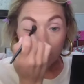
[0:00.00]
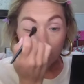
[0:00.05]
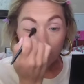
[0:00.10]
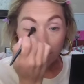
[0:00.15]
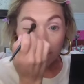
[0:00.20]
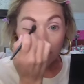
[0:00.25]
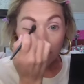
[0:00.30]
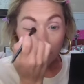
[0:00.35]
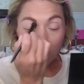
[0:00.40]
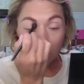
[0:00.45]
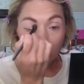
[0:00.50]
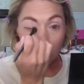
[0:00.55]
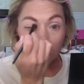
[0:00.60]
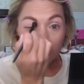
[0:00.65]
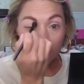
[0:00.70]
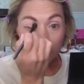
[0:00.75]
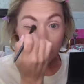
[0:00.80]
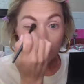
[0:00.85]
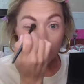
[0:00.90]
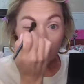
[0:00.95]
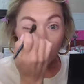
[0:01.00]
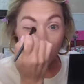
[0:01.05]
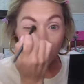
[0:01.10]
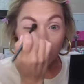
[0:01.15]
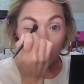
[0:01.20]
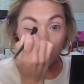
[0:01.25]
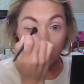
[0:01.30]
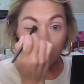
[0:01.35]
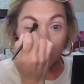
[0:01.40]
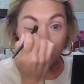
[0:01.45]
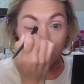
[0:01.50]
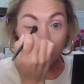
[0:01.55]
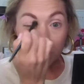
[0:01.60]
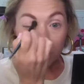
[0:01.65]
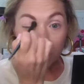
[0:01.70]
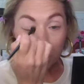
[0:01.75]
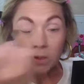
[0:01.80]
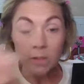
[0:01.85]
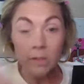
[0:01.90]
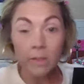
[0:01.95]
and to help blend out.
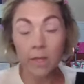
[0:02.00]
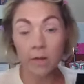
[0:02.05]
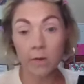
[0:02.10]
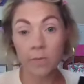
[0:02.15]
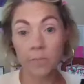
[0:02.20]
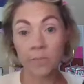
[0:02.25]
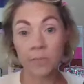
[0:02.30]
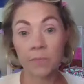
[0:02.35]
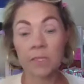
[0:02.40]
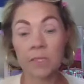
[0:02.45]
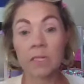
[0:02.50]
Now,